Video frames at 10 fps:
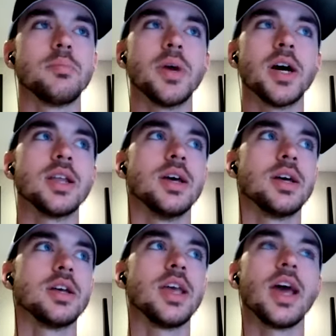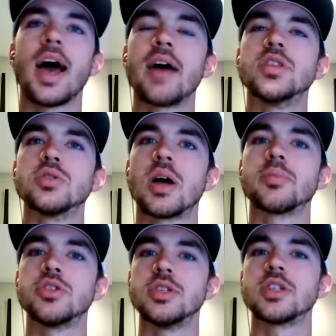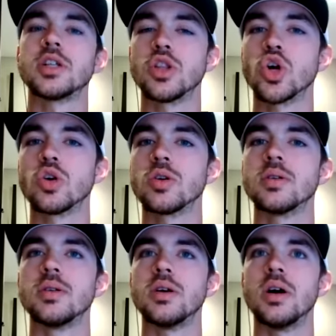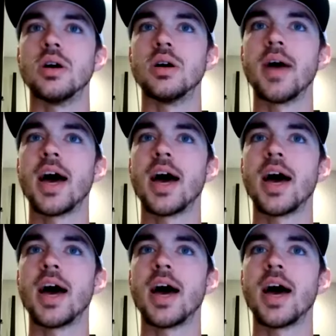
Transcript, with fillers: But yeah, having those opportunities to learn um,